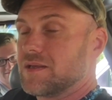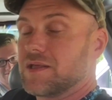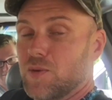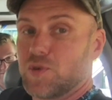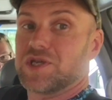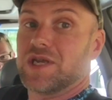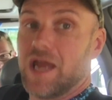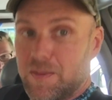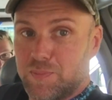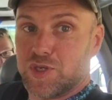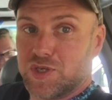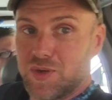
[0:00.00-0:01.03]
There was an
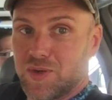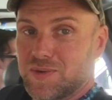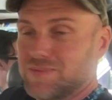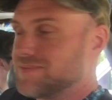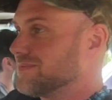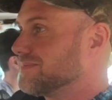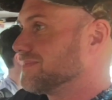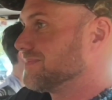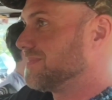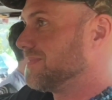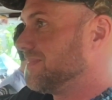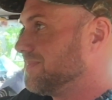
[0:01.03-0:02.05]
episode.
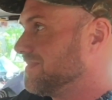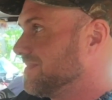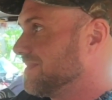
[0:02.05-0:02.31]
Episode.